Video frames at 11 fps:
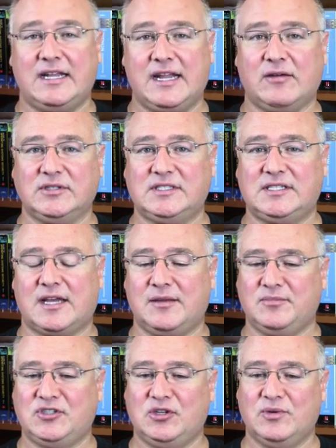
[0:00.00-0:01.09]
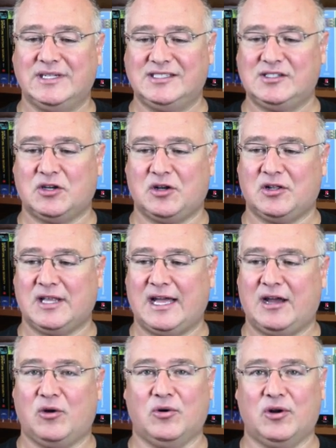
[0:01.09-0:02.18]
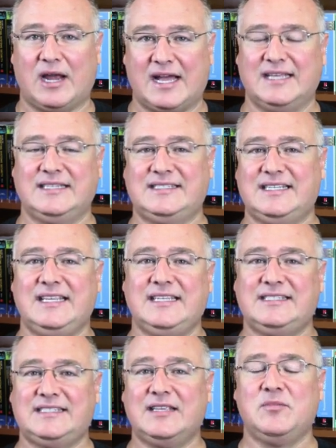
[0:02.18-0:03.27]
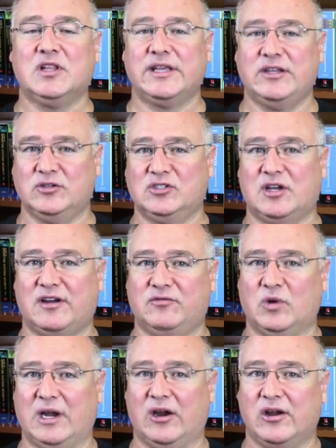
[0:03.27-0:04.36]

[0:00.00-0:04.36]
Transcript: Now it's time to install our IC simulator software,